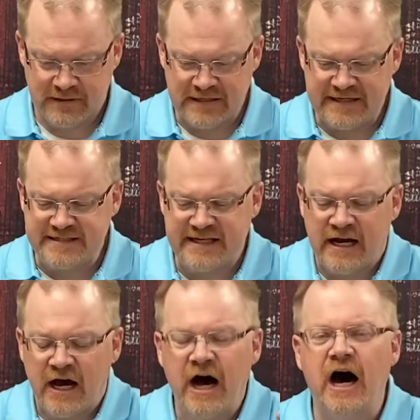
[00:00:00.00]
He said,
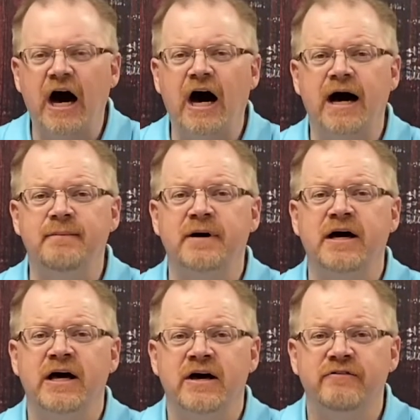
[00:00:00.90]

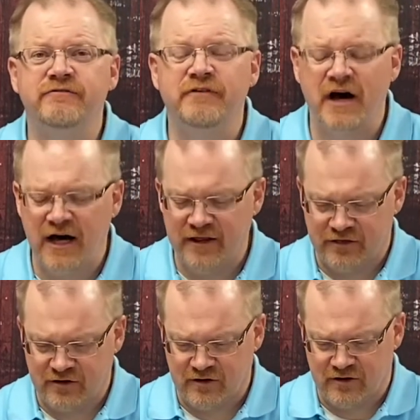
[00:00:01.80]
Abba,
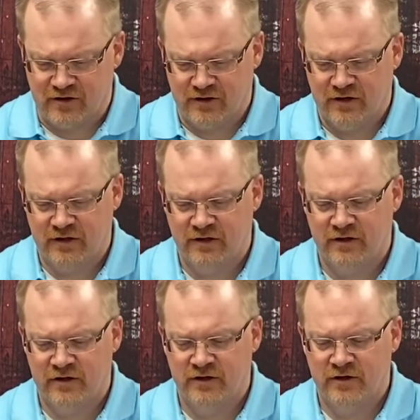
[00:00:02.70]
Father,
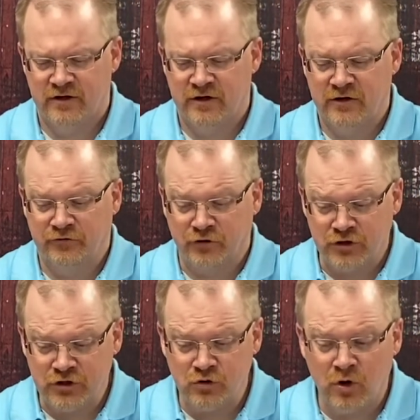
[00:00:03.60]
for
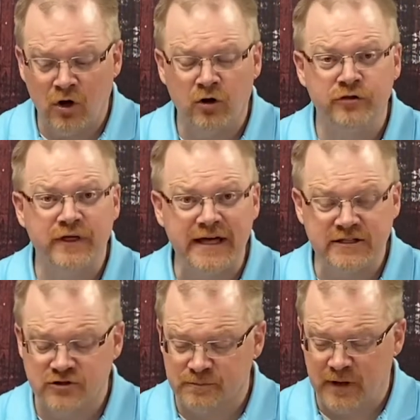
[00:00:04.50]
you all
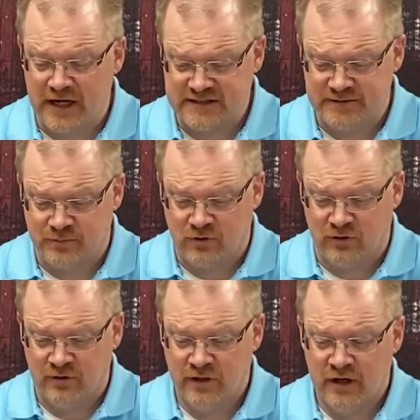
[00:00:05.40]
things are possible.
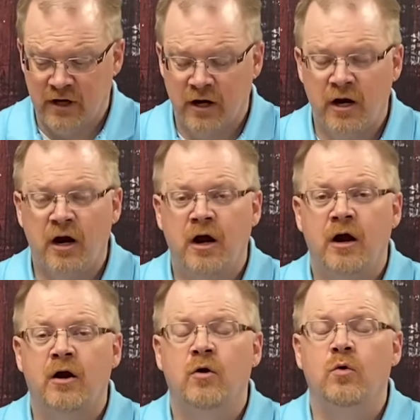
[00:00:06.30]

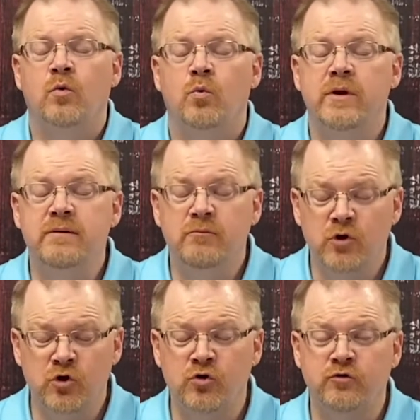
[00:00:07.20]

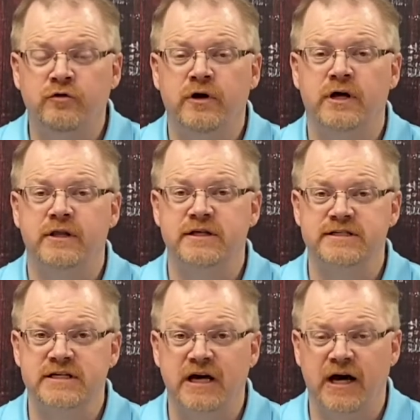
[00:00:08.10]
Remove
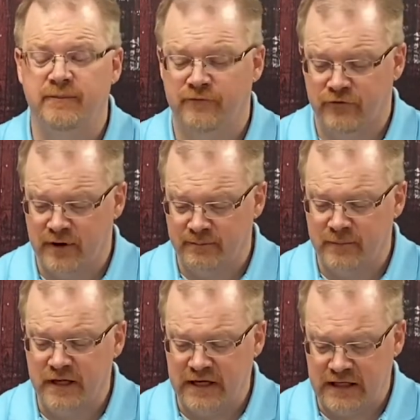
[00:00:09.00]
this cup from
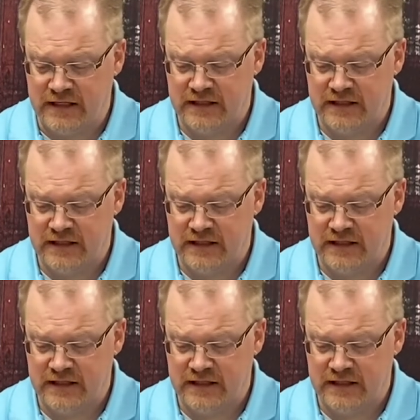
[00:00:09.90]
me.